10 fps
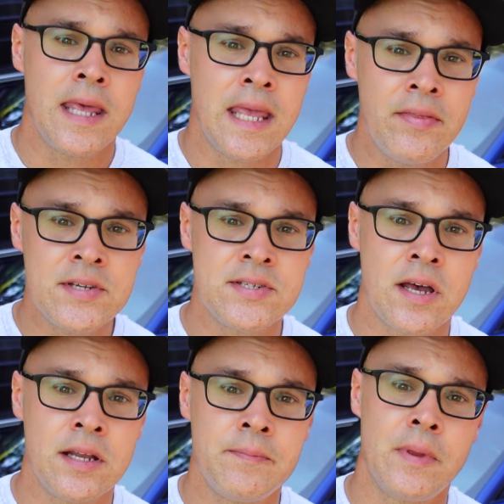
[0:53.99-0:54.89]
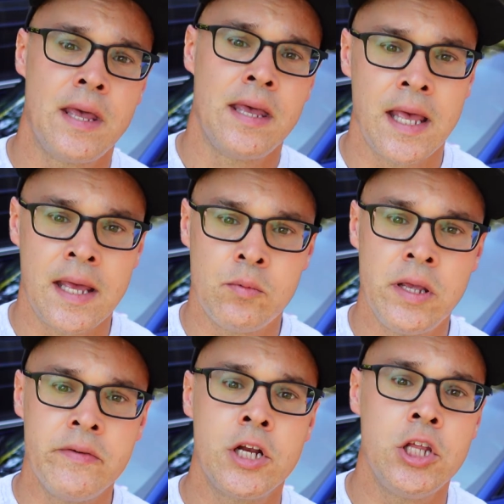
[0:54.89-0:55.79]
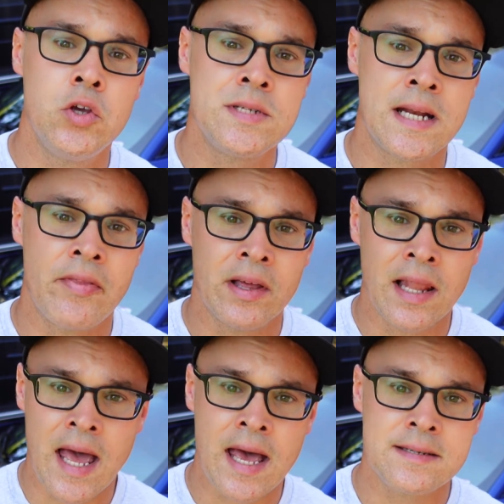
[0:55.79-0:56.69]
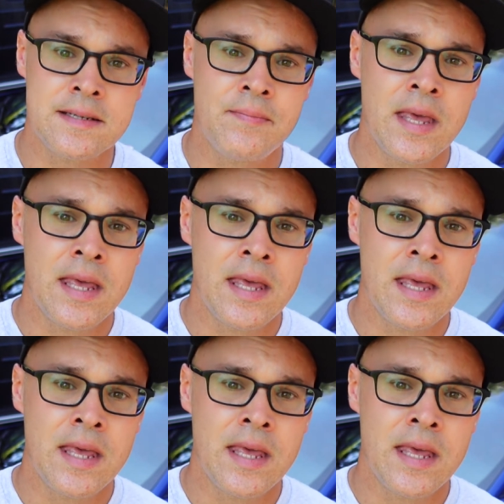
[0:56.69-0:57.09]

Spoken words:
in the sun. And we're even going to use it on the glass.